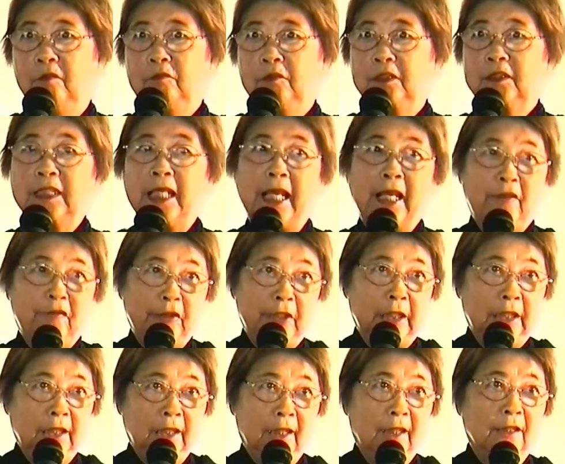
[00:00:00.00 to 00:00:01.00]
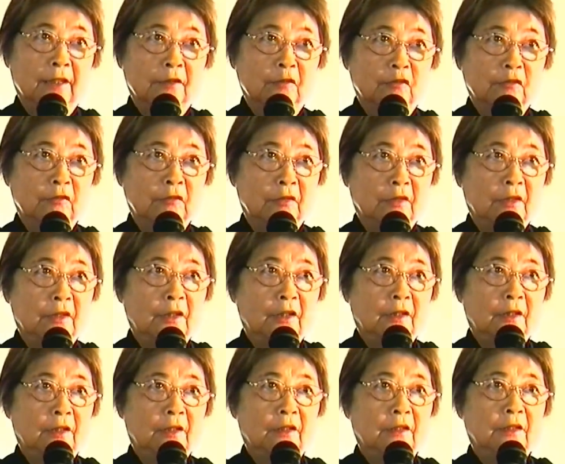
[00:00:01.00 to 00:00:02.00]
was heavy and
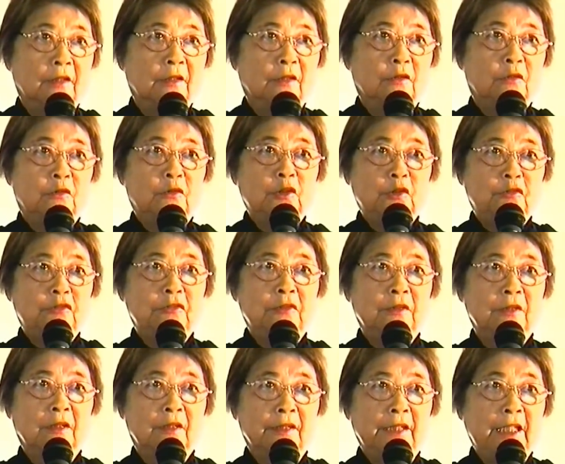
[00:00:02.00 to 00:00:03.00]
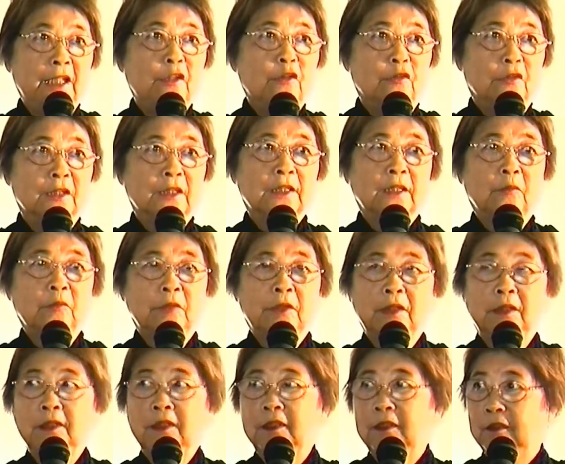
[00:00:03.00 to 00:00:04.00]
roof leaked or
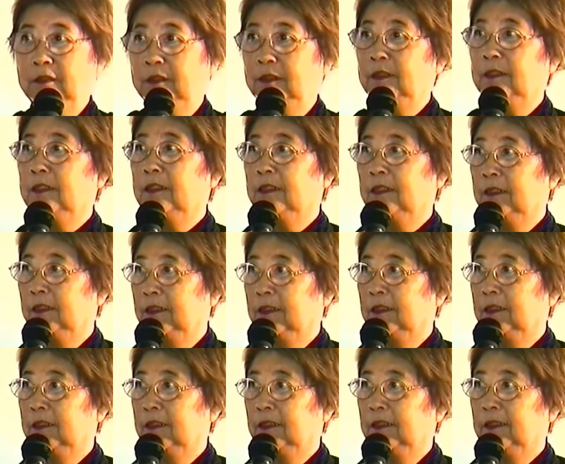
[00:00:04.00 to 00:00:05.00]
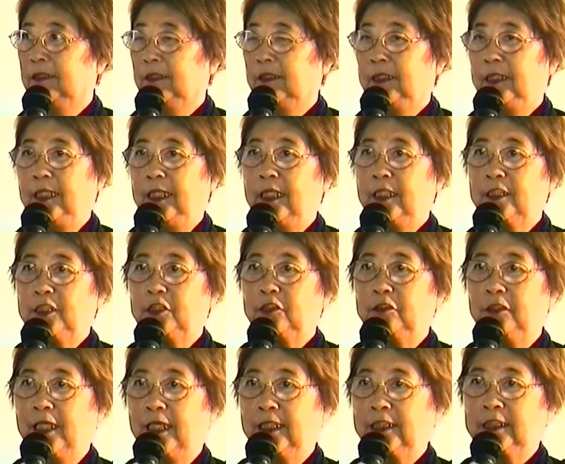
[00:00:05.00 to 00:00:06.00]
something, he had
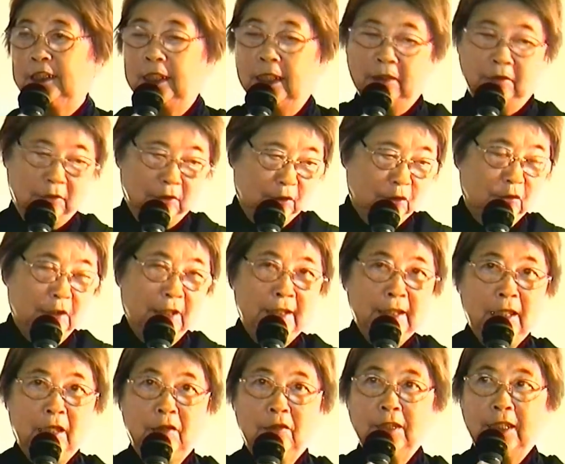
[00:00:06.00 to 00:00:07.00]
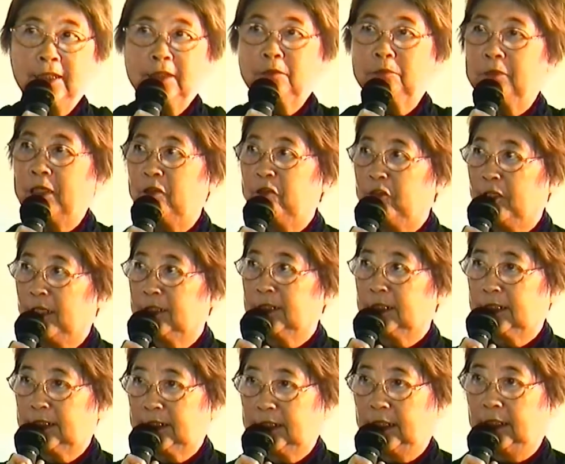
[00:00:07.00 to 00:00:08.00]
to dash out. So anyhow, that's my
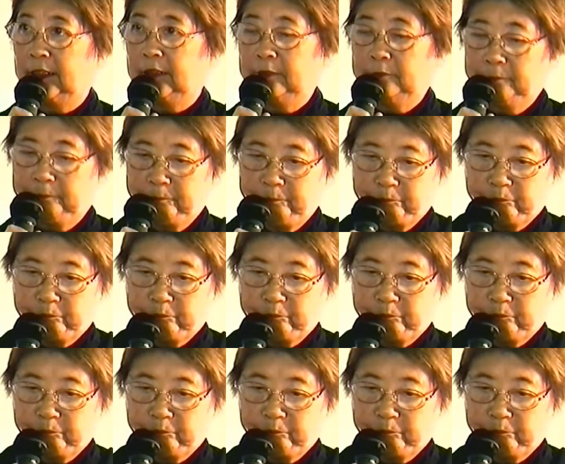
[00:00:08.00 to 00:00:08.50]
father's side.